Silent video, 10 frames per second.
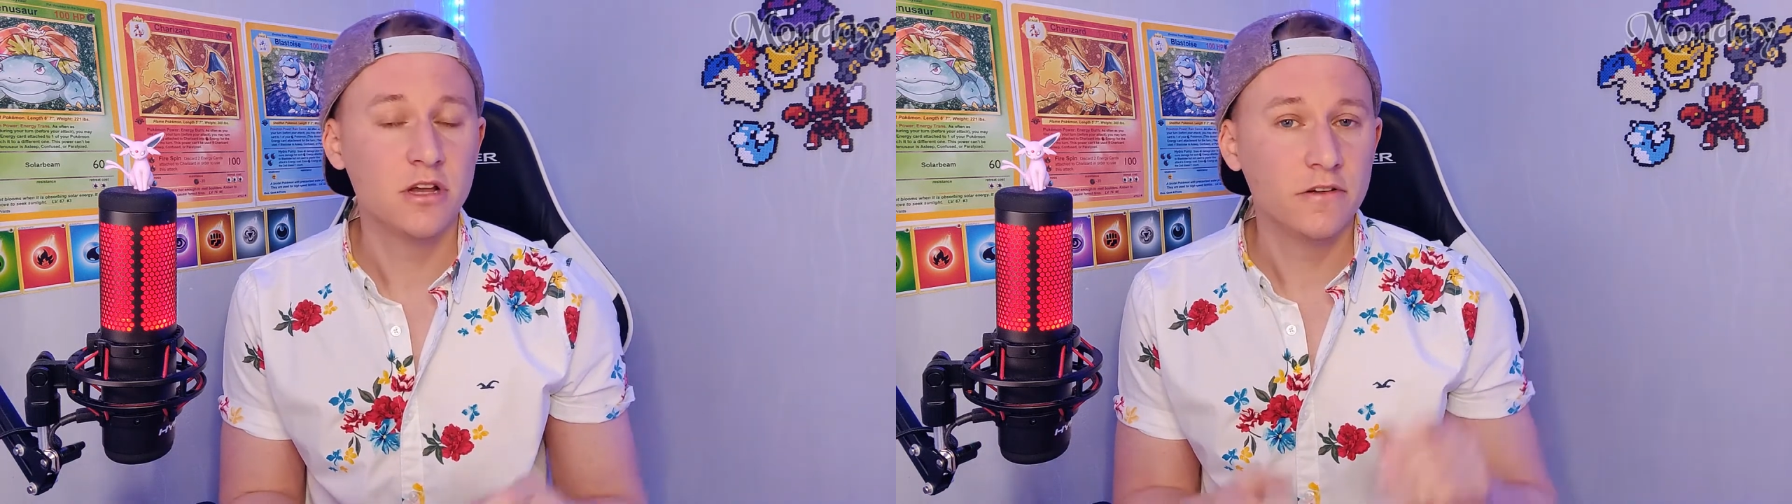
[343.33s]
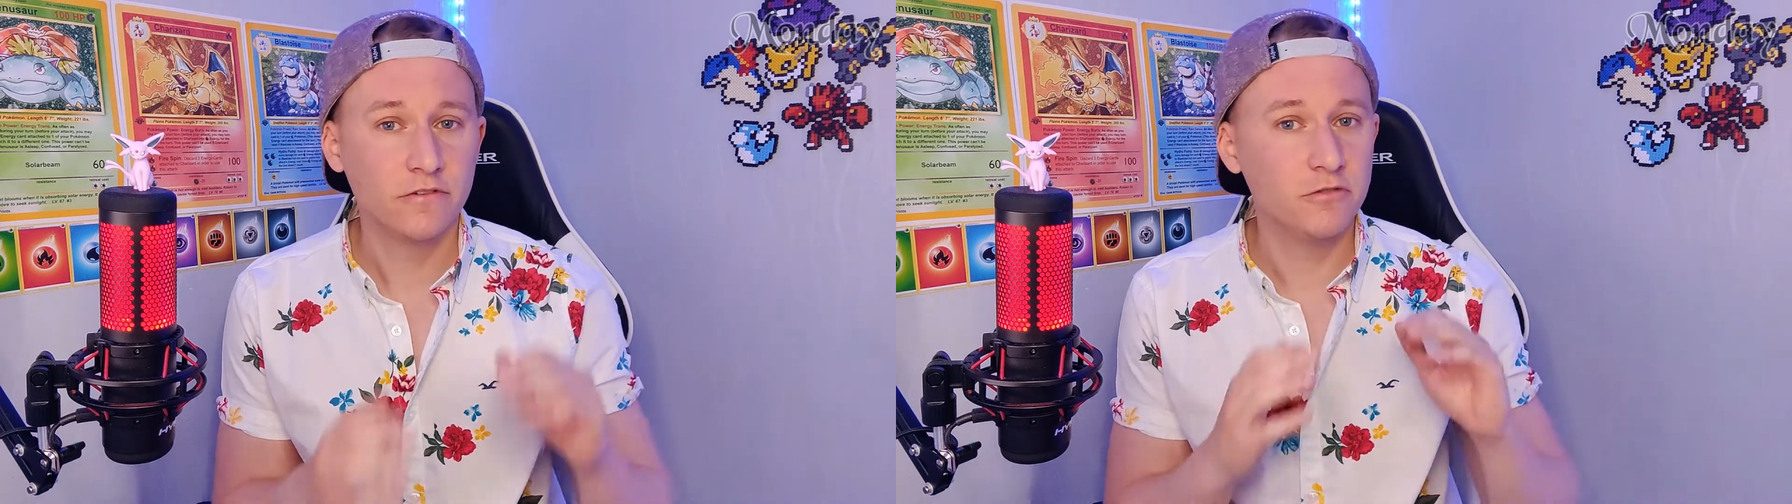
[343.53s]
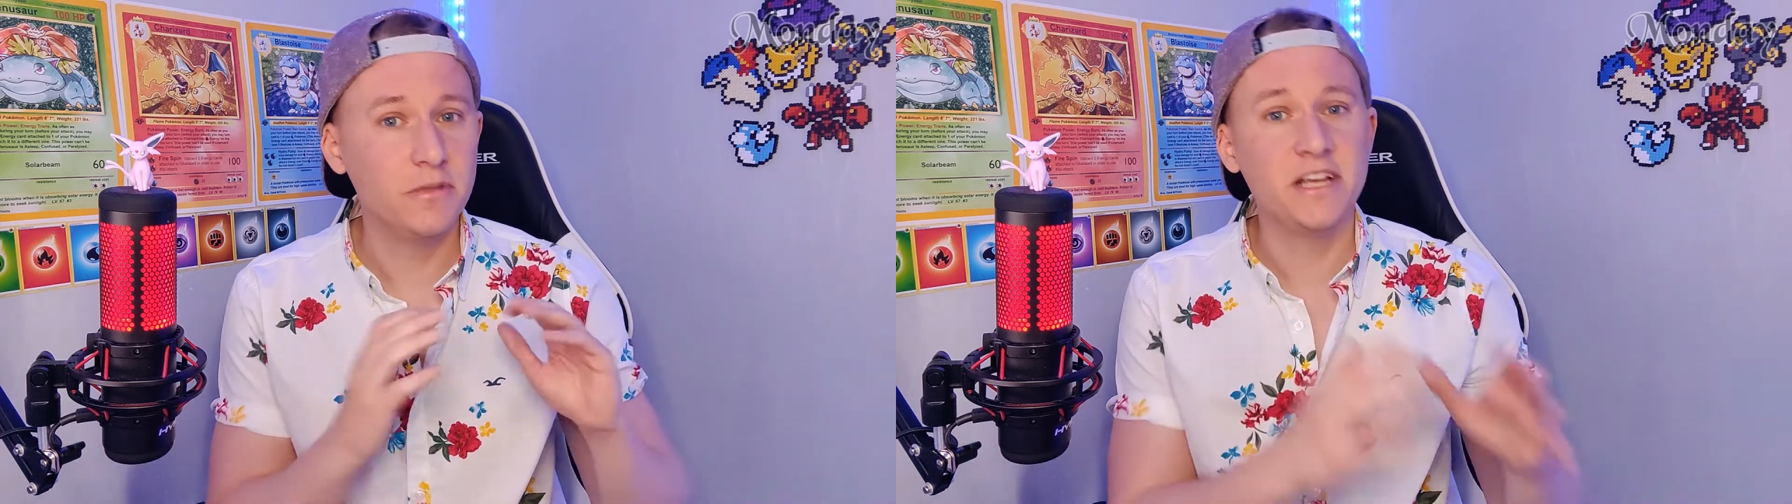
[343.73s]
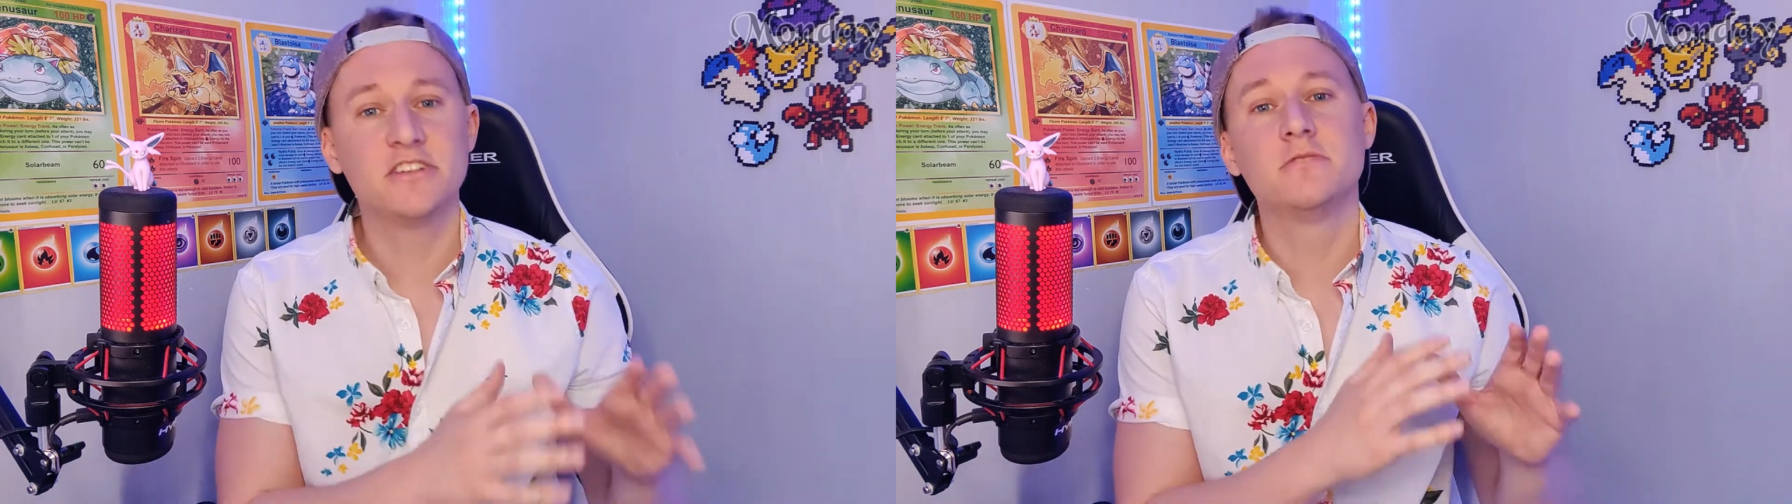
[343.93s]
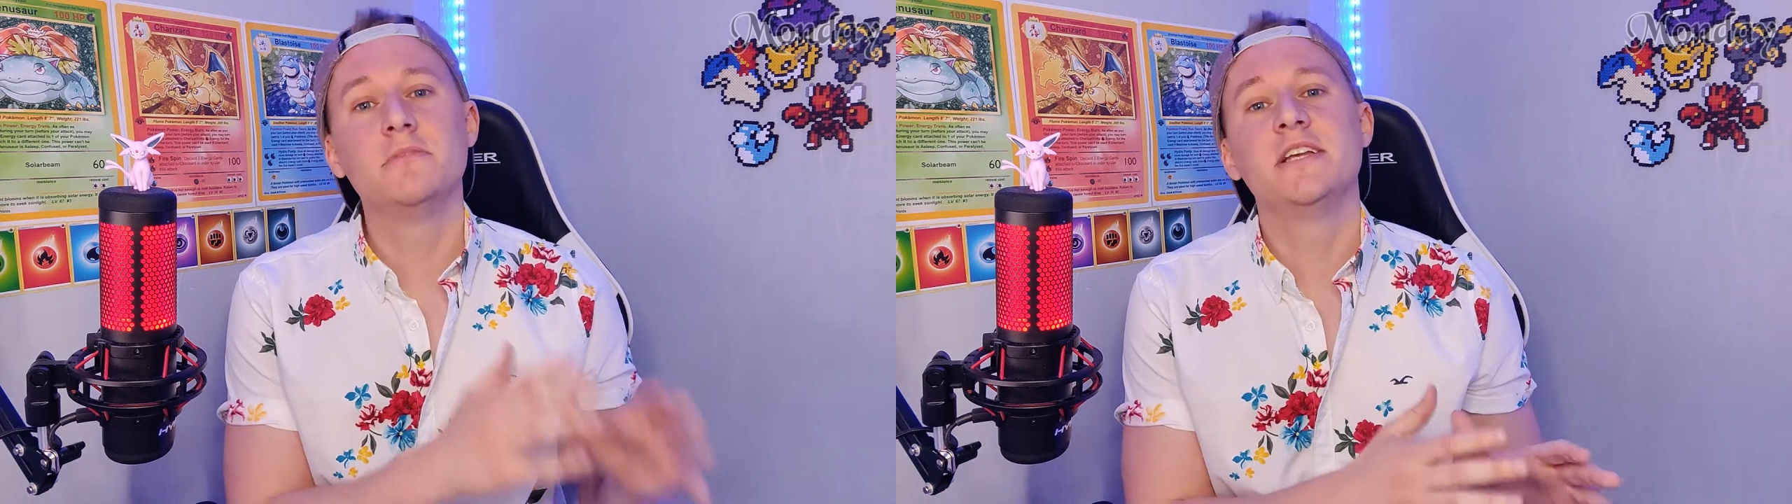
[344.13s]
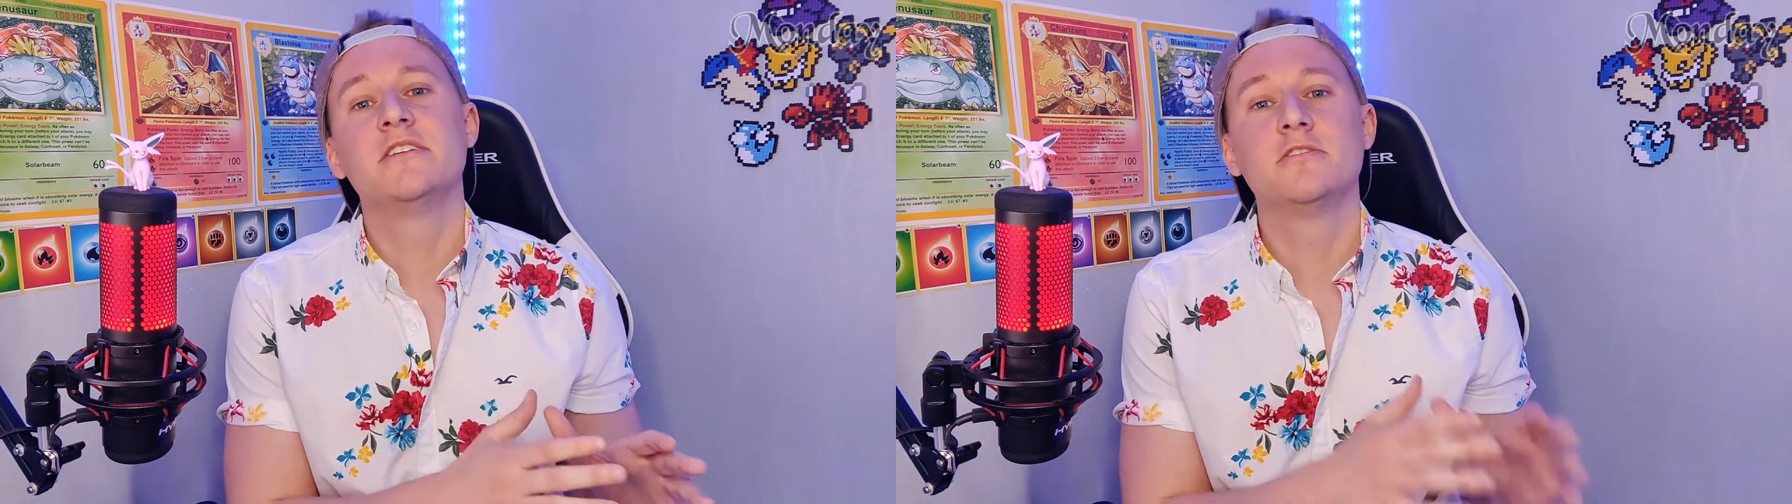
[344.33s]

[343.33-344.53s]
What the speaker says: flew meters and meters